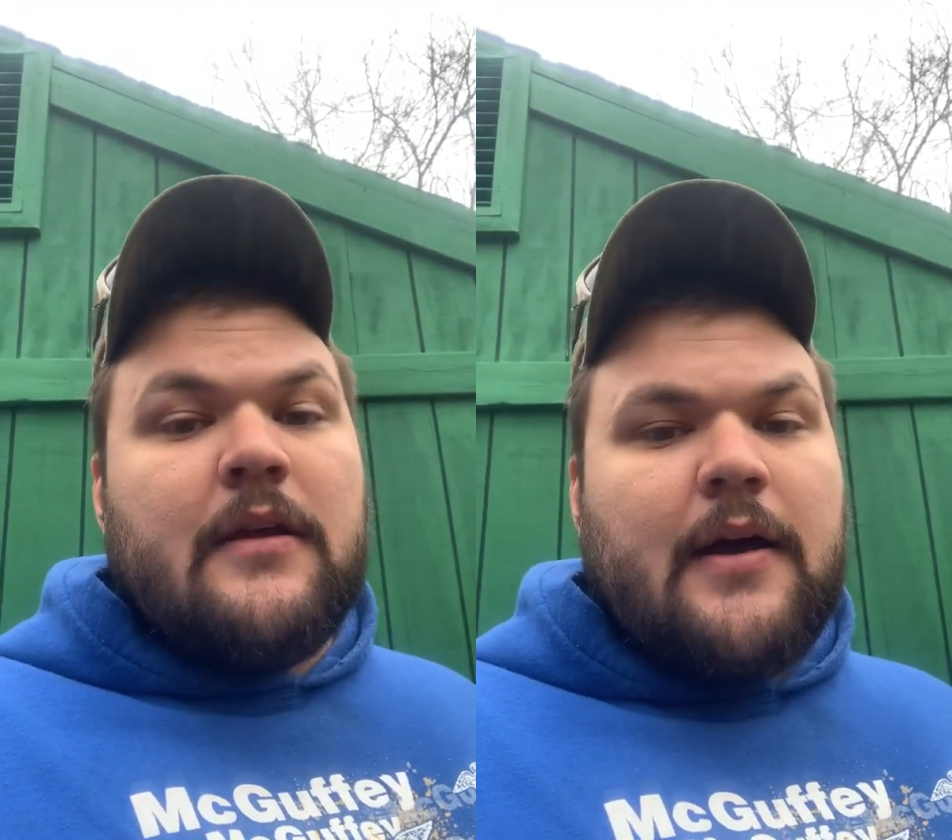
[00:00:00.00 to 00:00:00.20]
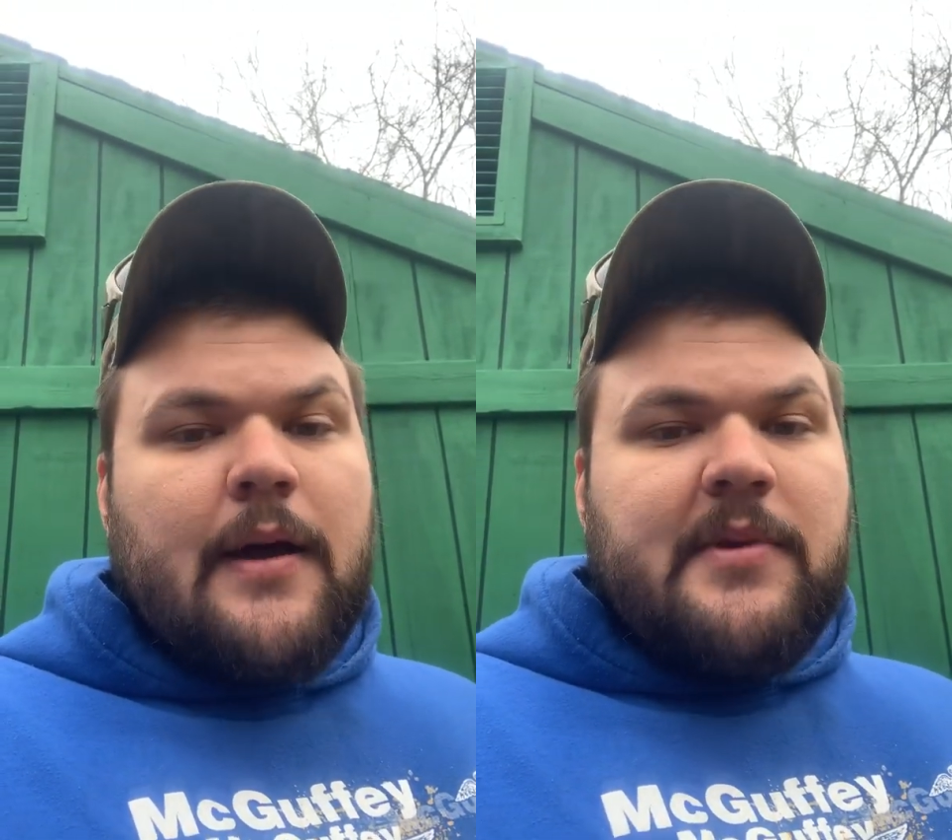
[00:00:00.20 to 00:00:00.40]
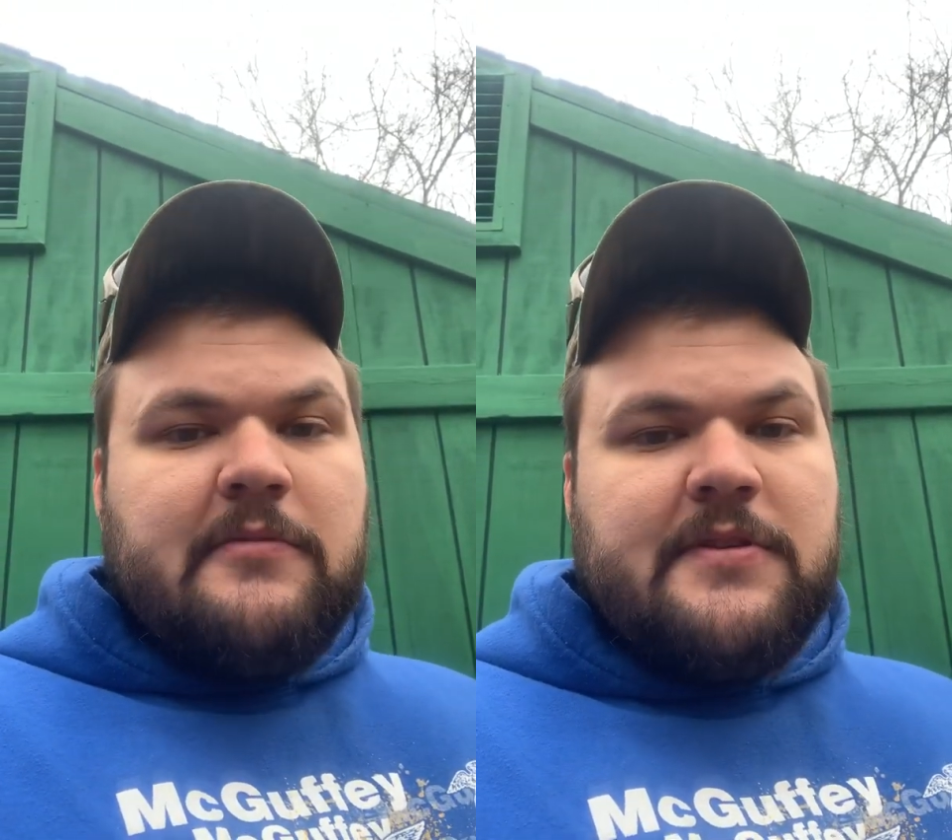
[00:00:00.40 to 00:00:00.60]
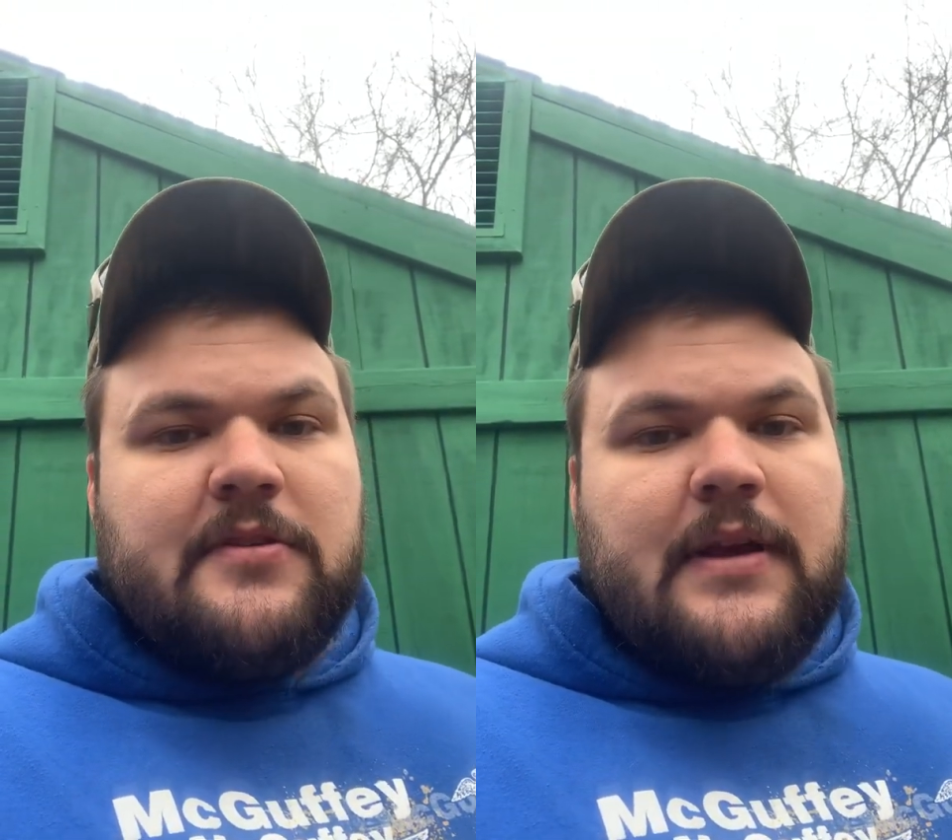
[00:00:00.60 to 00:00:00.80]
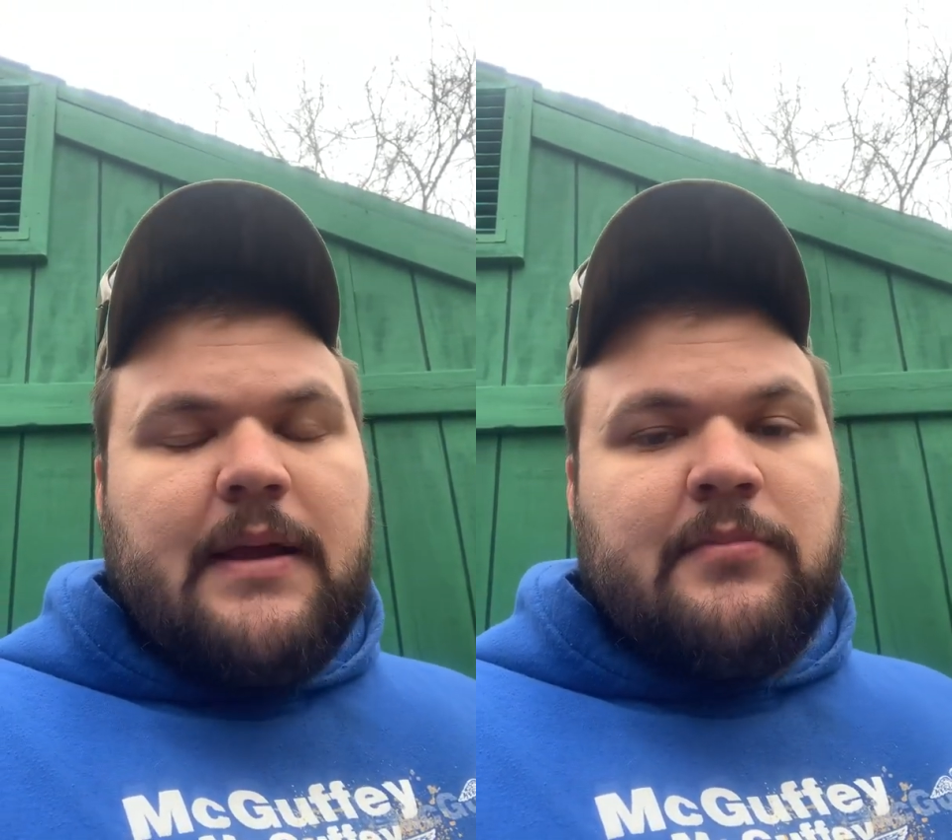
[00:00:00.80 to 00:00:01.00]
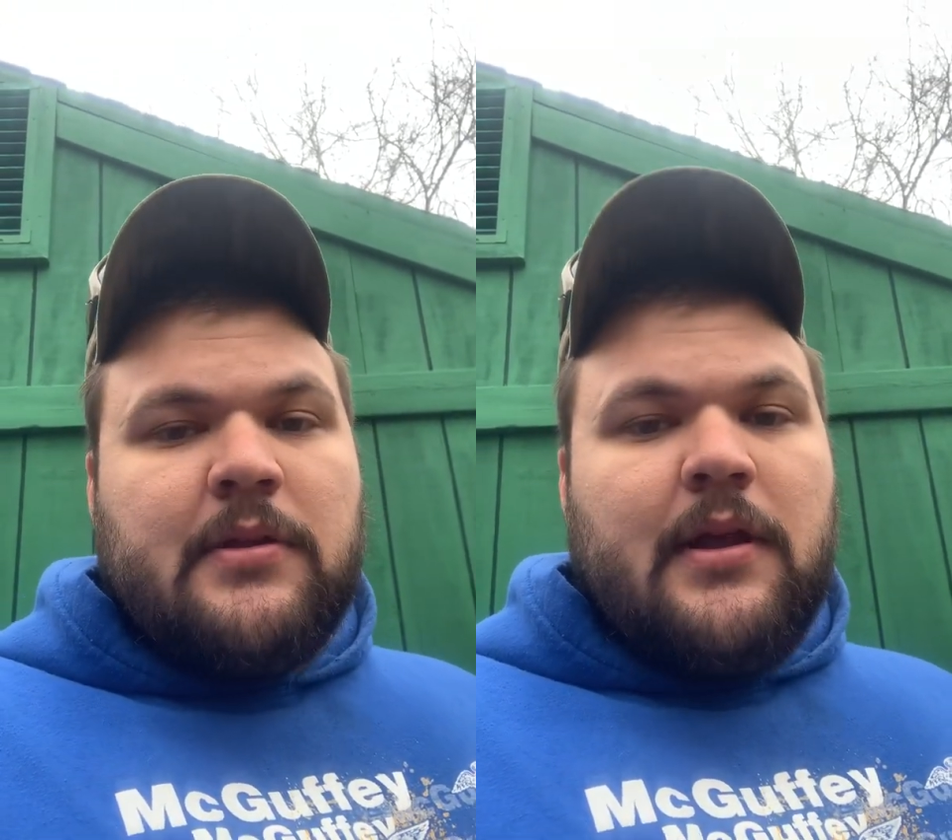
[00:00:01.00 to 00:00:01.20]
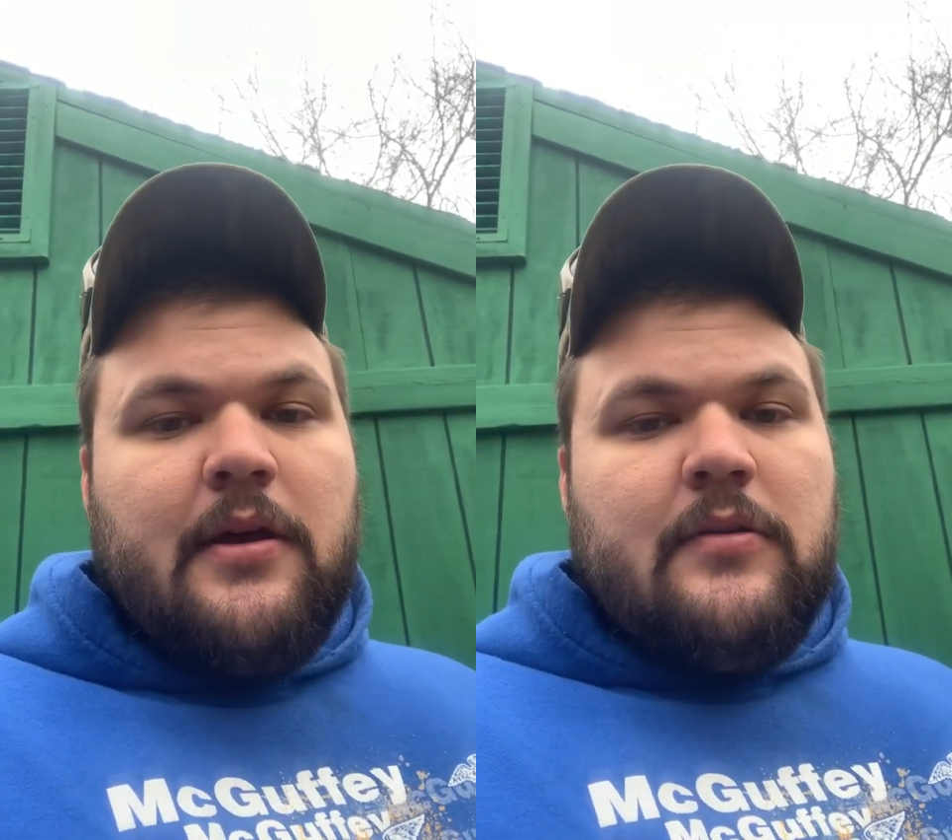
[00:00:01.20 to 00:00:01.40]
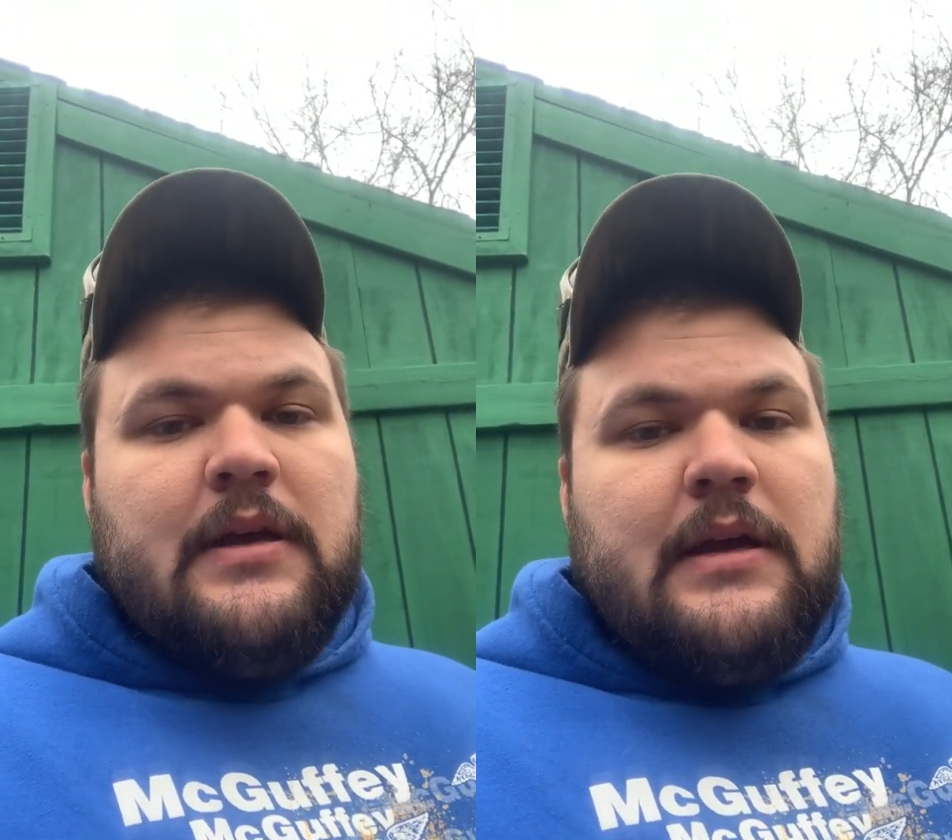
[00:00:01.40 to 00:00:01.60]
Comment with your name
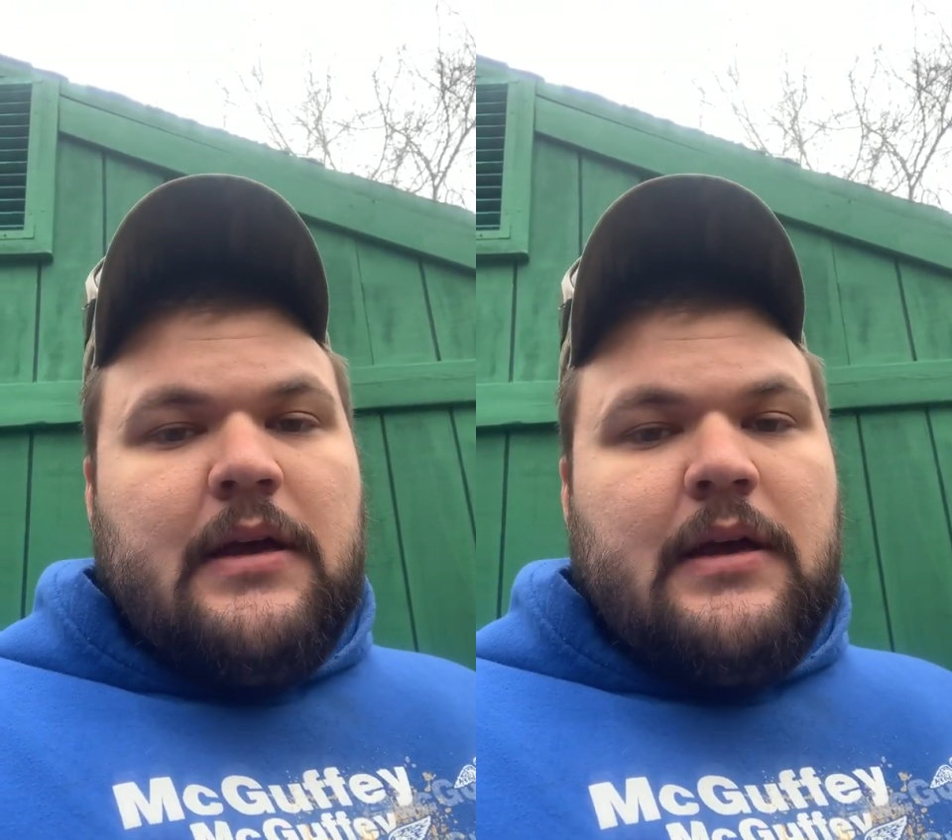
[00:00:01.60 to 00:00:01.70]
below.